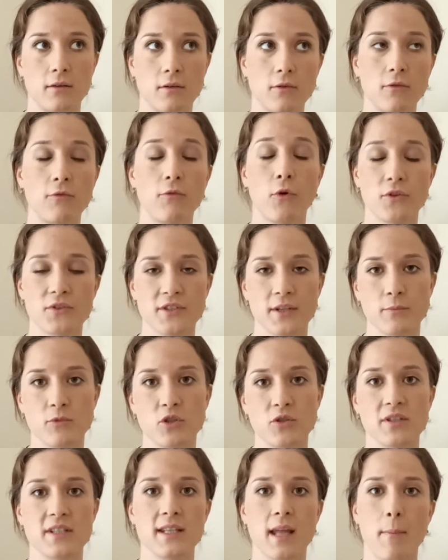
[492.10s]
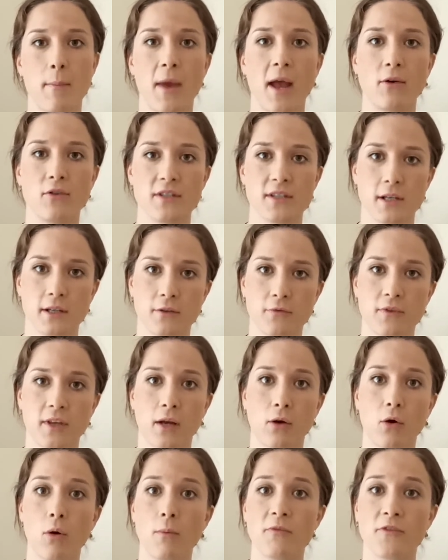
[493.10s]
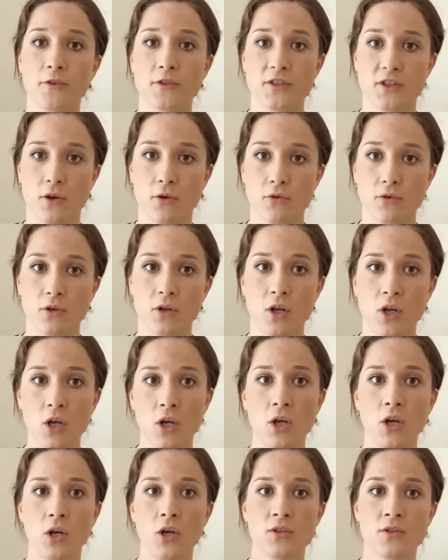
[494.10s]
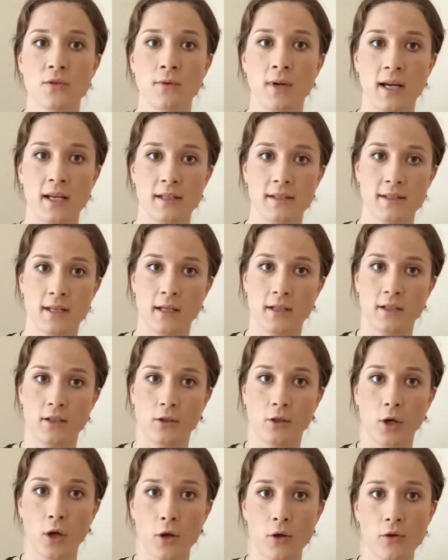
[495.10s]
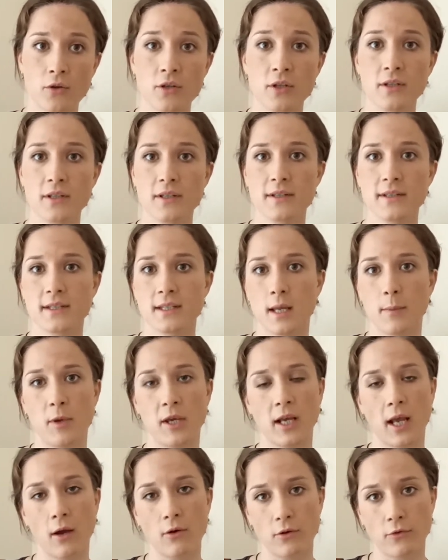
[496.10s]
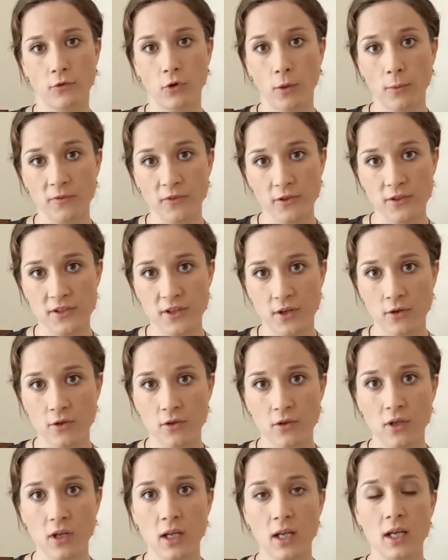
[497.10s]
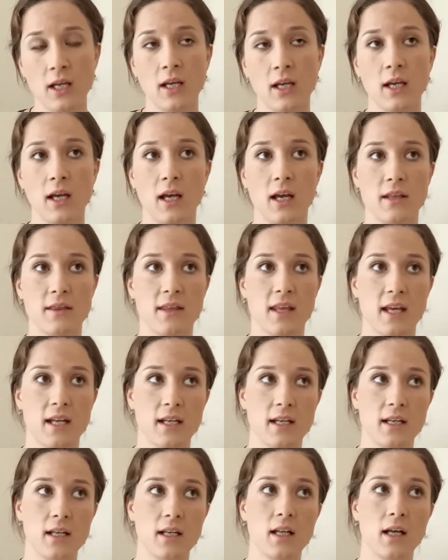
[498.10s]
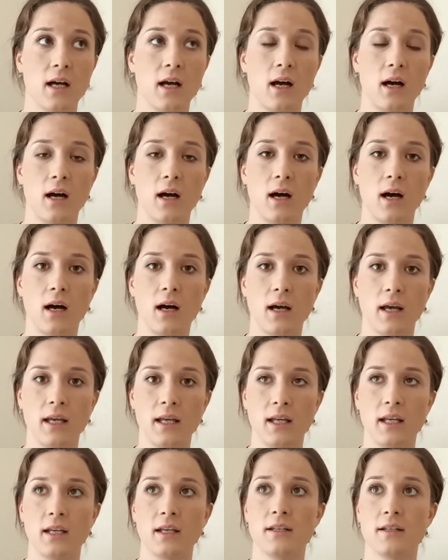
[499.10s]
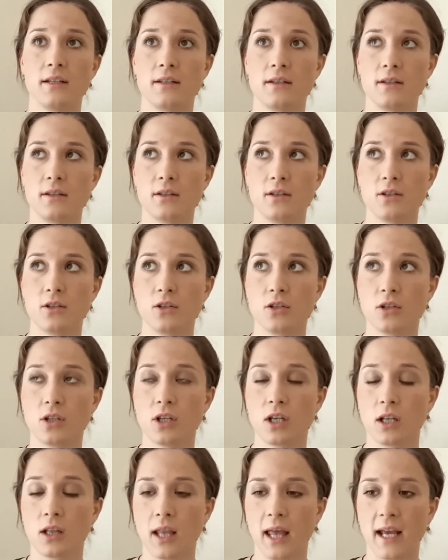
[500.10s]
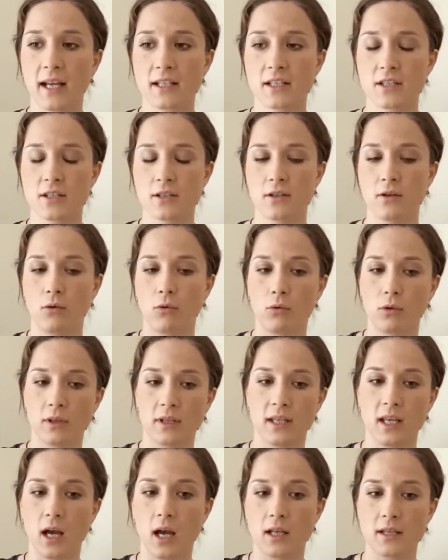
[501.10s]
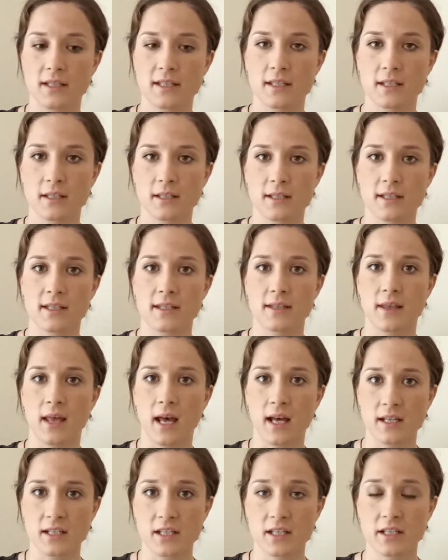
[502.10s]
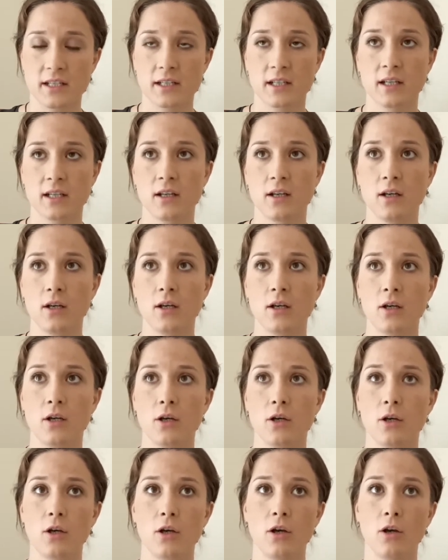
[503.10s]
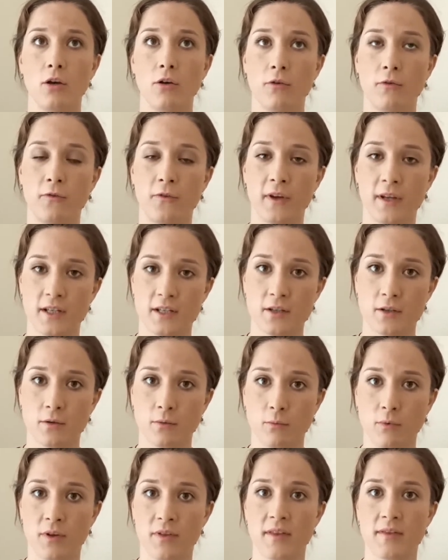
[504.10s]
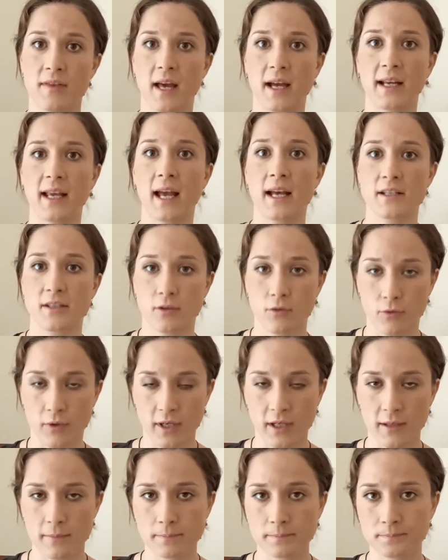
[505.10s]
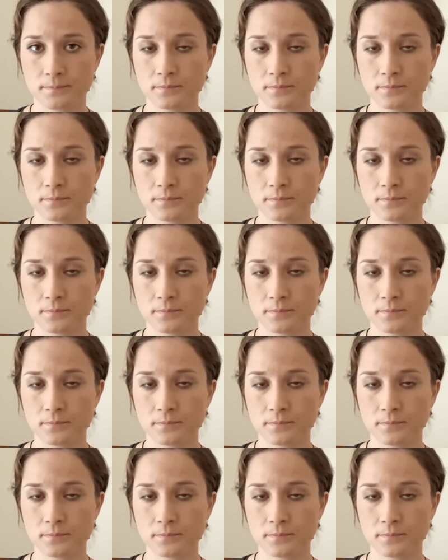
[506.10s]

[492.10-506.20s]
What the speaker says: forced them to step outside of their comfort zone. So I assign a code, stepping out of comfort zone, and then I collect all the answers that fit within that category.